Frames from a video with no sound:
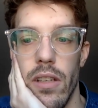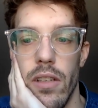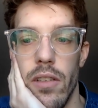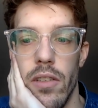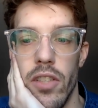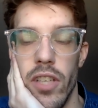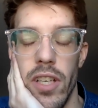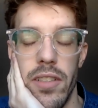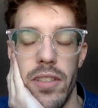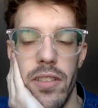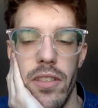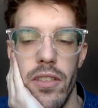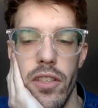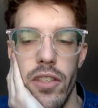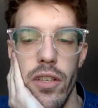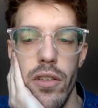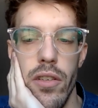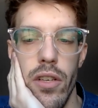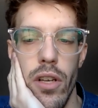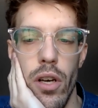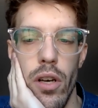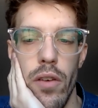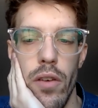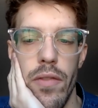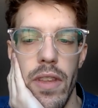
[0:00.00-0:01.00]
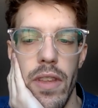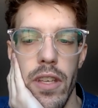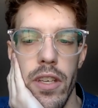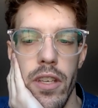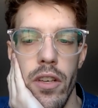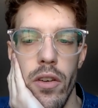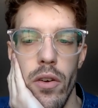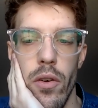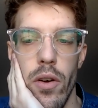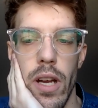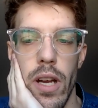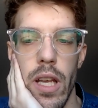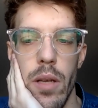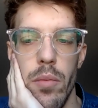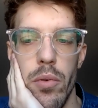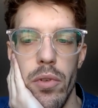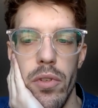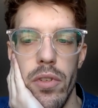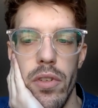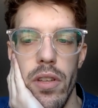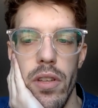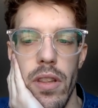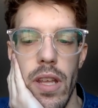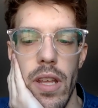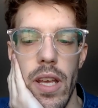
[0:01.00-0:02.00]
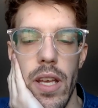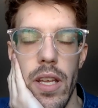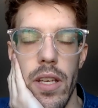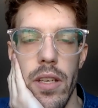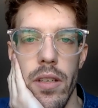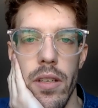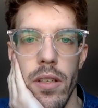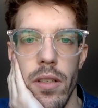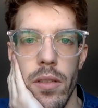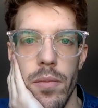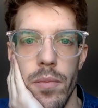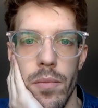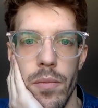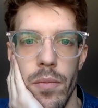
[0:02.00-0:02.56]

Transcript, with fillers: Justin, do you know if that you are able to then